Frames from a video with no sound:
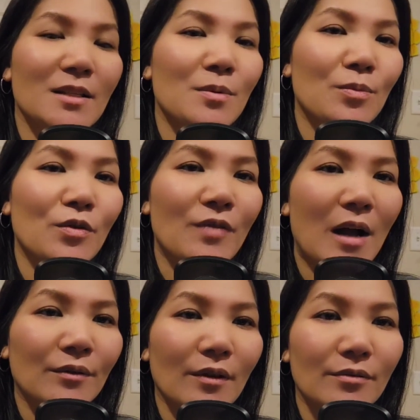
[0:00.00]
to move
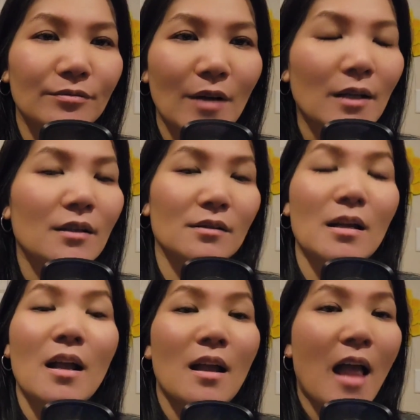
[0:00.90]
out the fuck
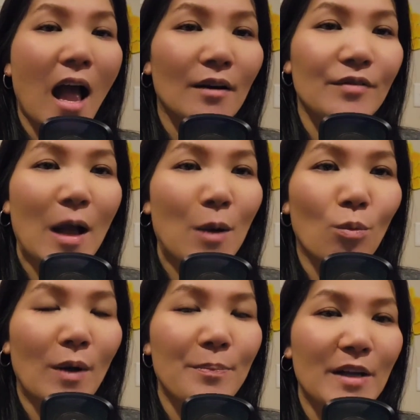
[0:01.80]
out of that
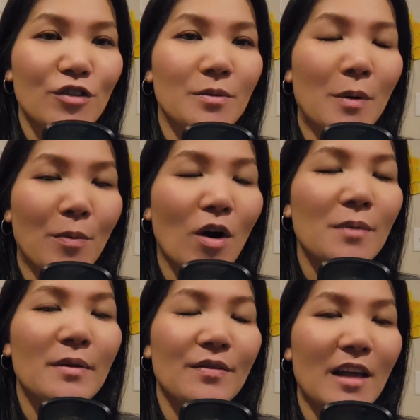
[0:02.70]
one bedroom
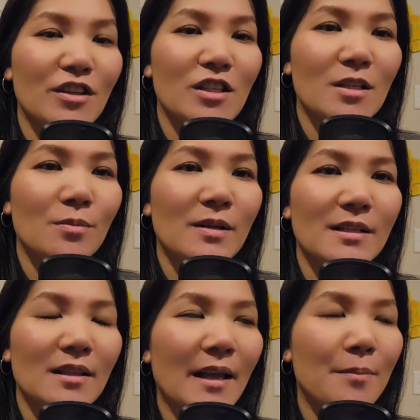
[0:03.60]
apartment that she
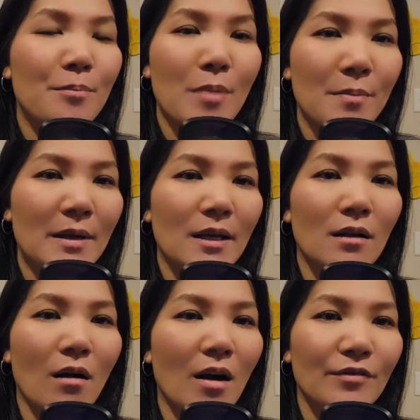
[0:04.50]
was like bumming
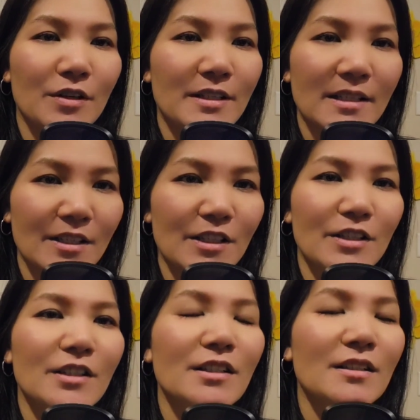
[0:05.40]
off her
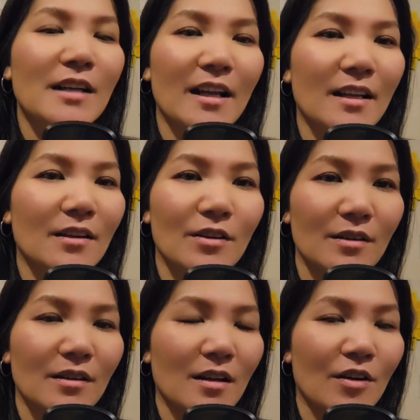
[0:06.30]
sister and
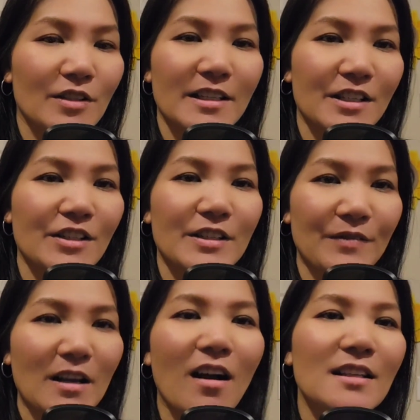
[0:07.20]
her, her sister's
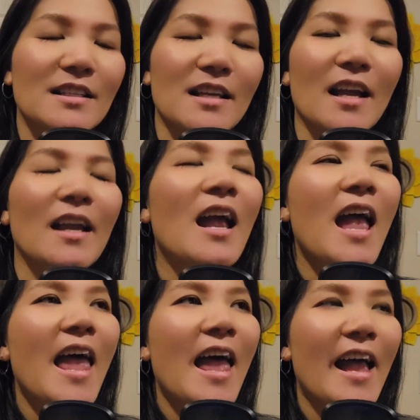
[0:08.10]
fiance.
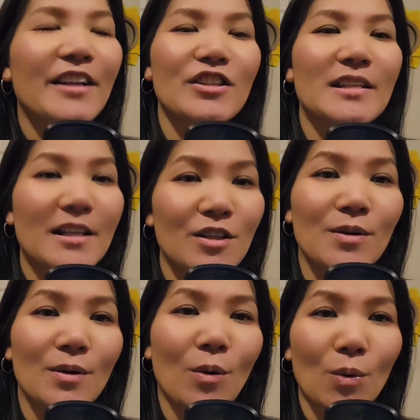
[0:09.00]
And she gets
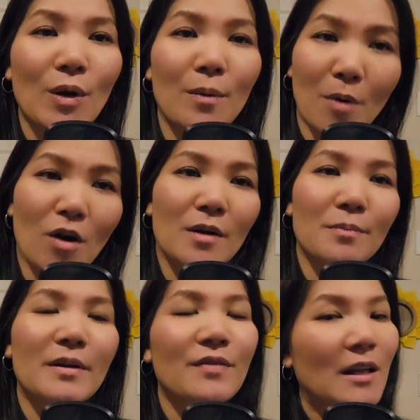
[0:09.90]
her own
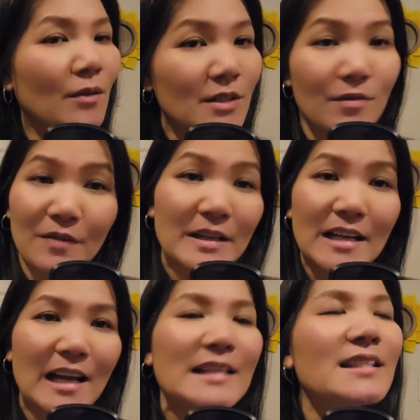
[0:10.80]
apartment that looks very
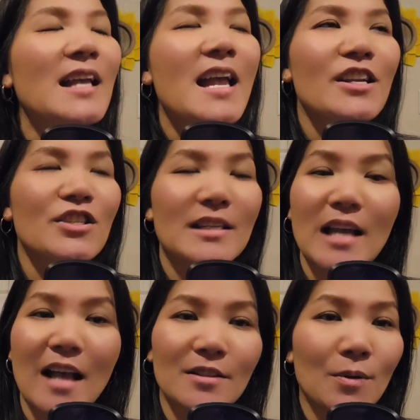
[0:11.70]
nice. She
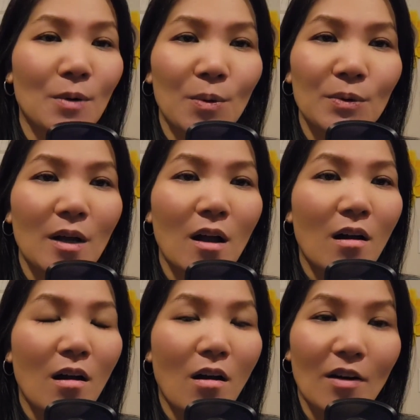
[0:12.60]
has her own
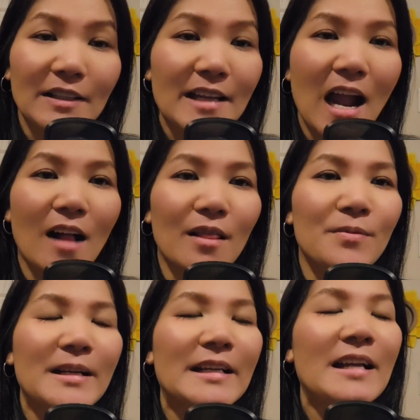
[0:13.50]
art
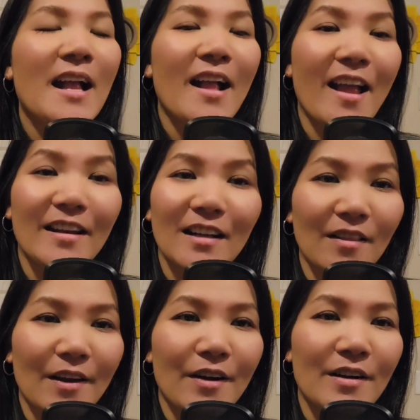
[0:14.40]
gallery, and
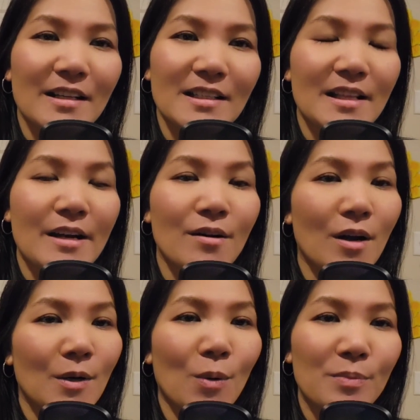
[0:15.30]
Claire is there
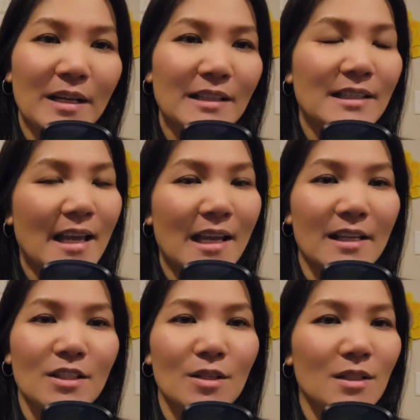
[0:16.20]
on opening
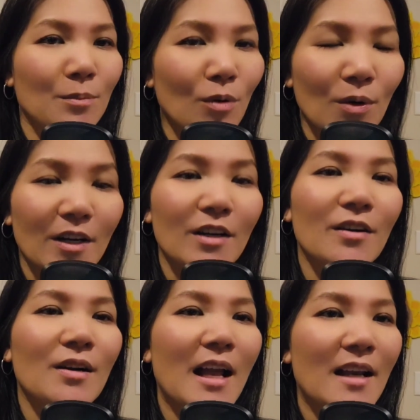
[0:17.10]
day to support
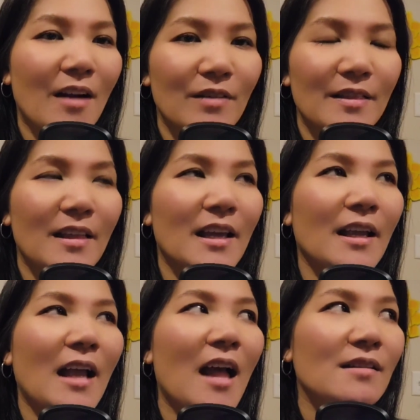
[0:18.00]
her and
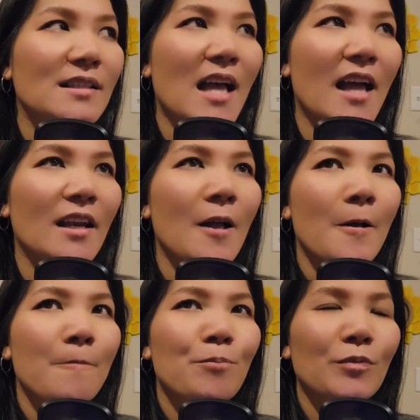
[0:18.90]
everything. And then
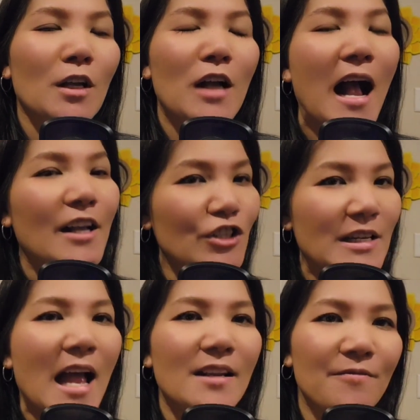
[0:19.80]

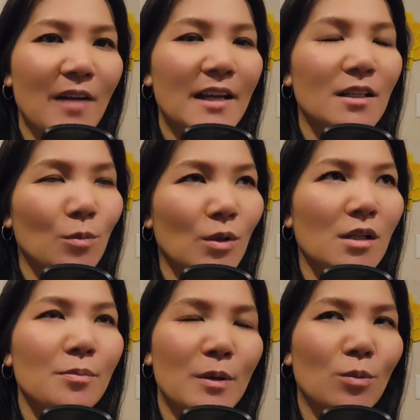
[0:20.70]
she had invited
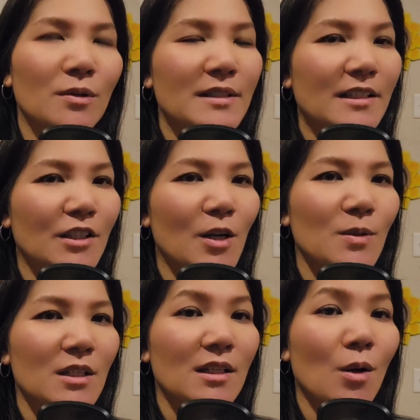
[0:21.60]
Will, but Will didn't go
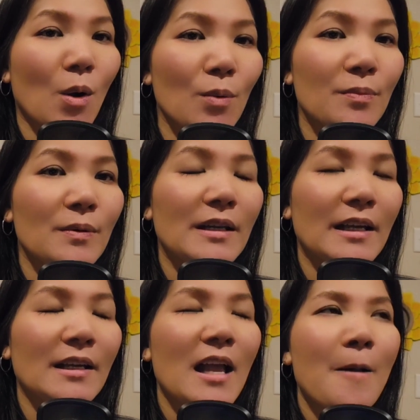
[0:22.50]
to the
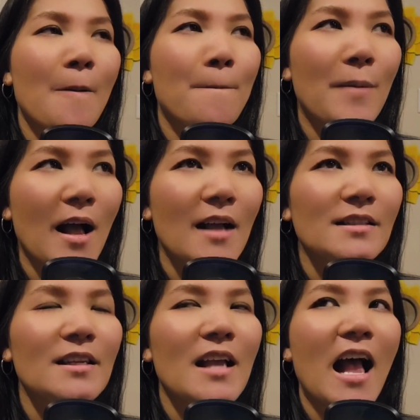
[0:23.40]
opening.
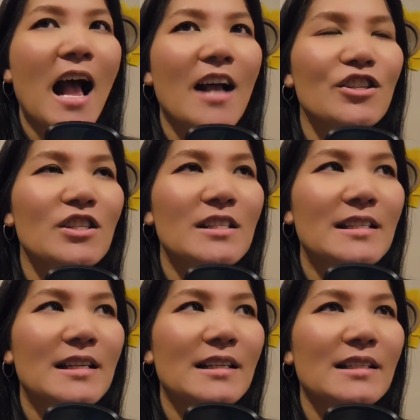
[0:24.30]
But as she
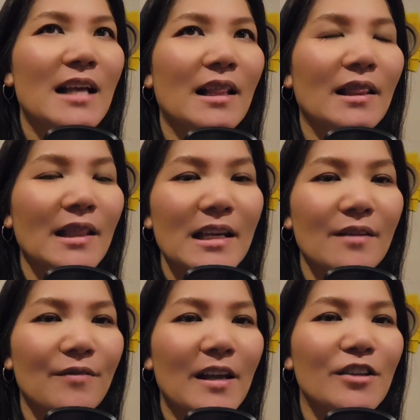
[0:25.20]
is
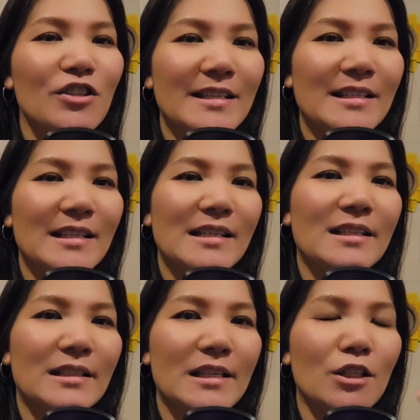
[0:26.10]
leaving, she
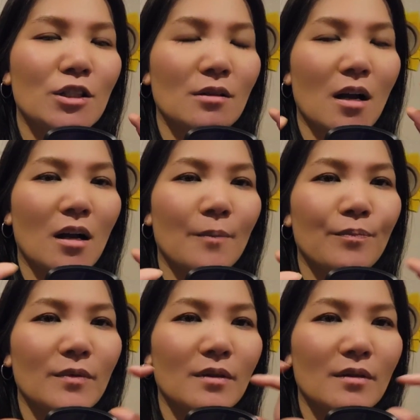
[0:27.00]
sees these
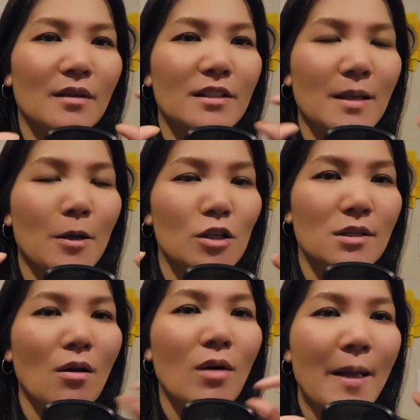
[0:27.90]
um, this
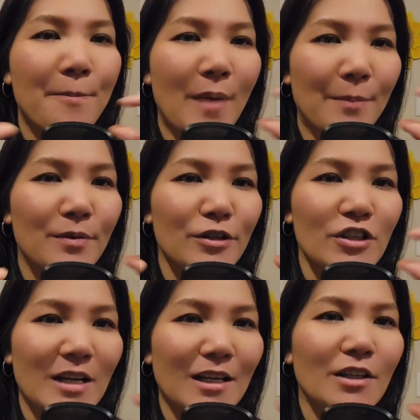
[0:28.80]
salt and pepper
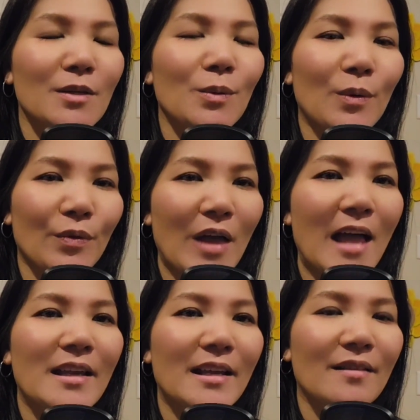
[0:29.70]
shaker
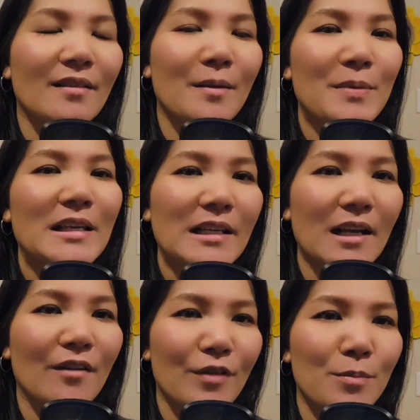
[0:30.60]
that in the
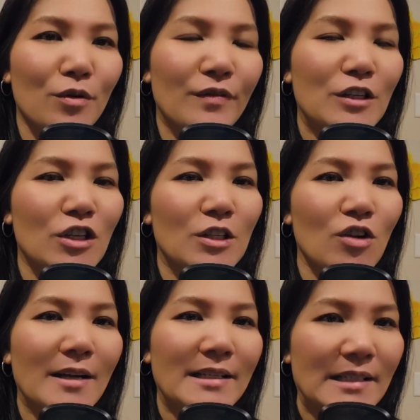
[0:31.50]
beginning of the movie she
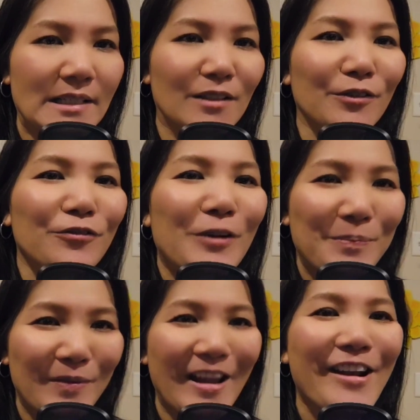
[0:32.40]
tried to steal
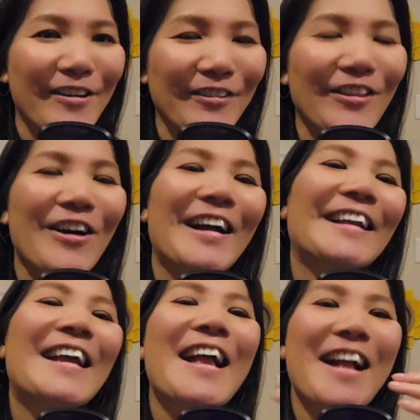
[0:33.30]
from the
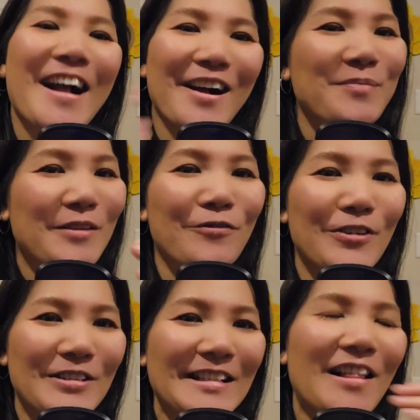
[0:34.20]
airline um, in
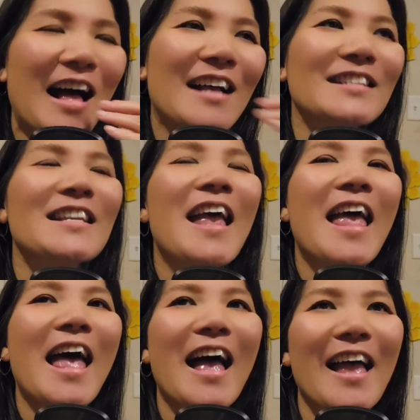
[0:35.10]
first class.
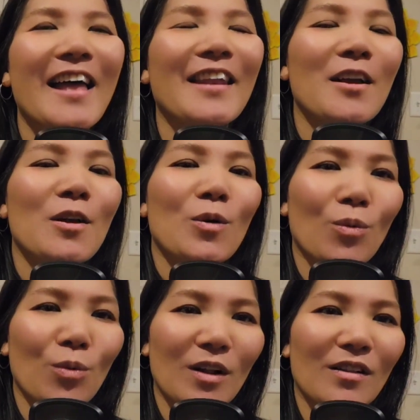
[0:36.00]
And
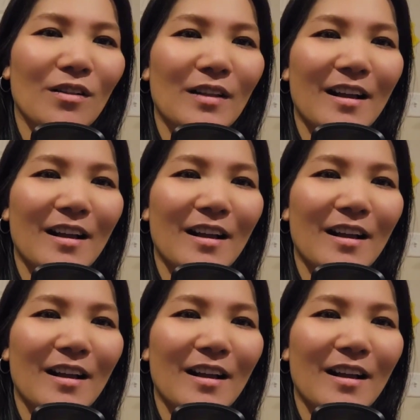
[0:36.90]
Will,